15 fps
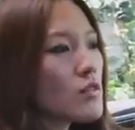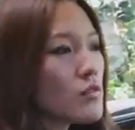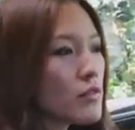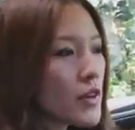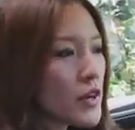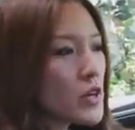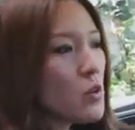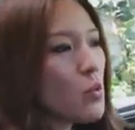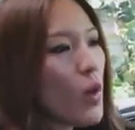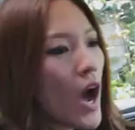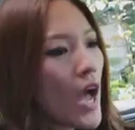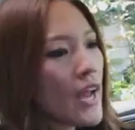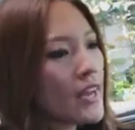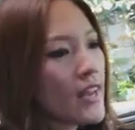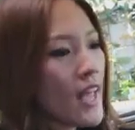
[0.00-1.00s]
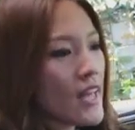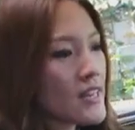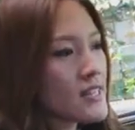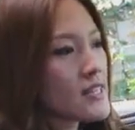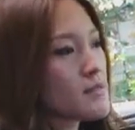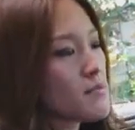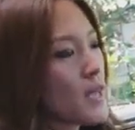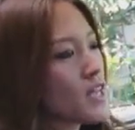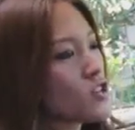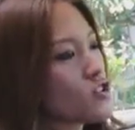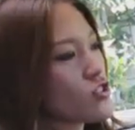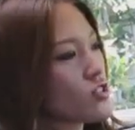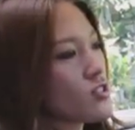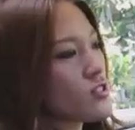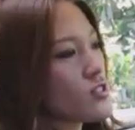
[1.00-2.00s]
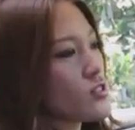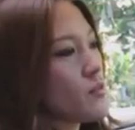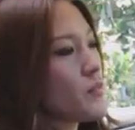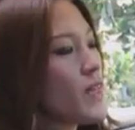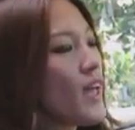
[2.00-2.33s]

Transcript: very wide and spacious.